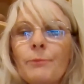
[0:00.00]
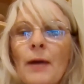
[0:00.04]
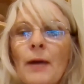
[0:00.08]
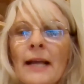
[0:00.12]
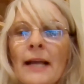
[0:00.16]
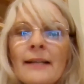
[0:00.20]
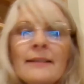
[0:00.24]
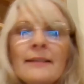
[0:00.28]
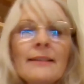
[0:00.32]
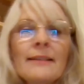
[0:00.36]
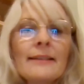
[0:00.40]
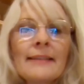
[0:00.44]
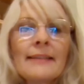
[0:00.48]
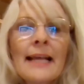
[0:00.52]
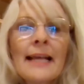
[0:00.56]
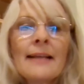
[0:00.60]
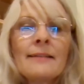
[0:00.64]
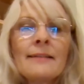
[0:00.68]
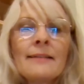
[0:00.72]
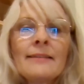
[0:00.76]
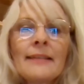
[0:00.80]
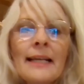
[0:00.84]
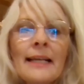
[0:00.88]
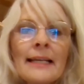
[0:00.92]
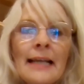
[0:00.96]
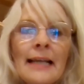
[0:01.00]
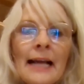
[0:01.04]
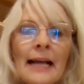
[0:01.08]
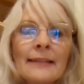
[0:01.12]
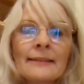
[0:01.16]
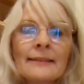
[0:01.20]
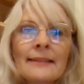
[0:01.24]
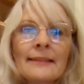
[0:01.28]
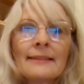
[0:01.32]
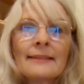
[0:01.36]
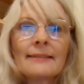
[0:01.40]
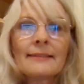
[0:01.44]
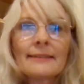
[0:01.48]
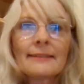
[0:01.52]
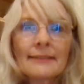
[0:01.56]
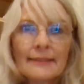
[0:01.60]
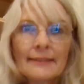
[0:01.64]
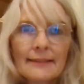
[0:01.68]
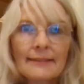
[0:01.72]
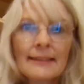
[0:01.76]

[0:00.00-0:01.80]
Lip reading: then they had this